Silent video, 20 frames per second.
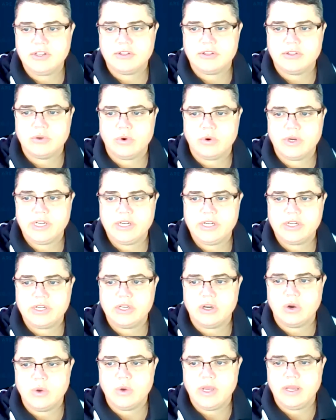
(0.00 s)
the authority to
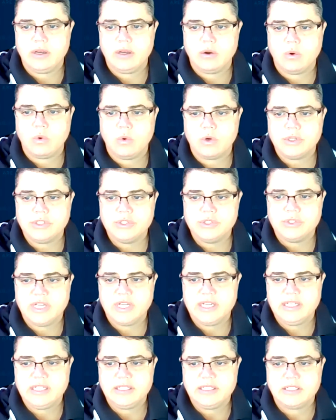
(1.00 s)
go in, or do
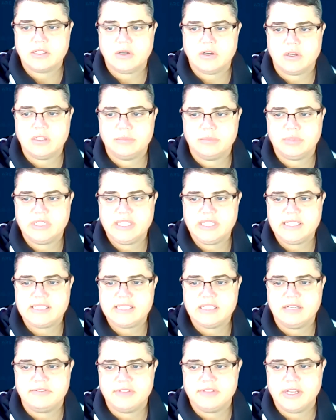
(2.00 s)
they need to call the
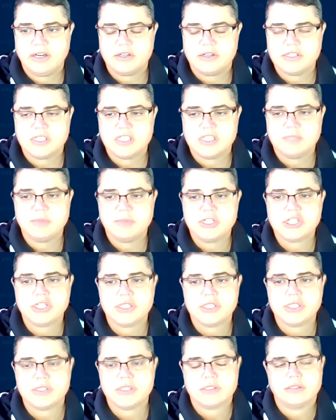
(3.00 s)
police if they are
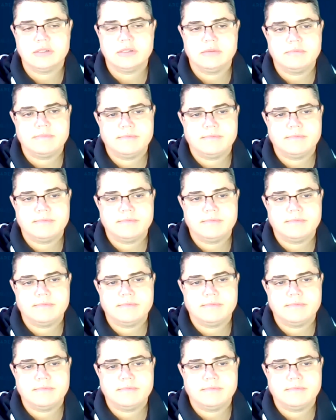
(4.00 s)
suspicious?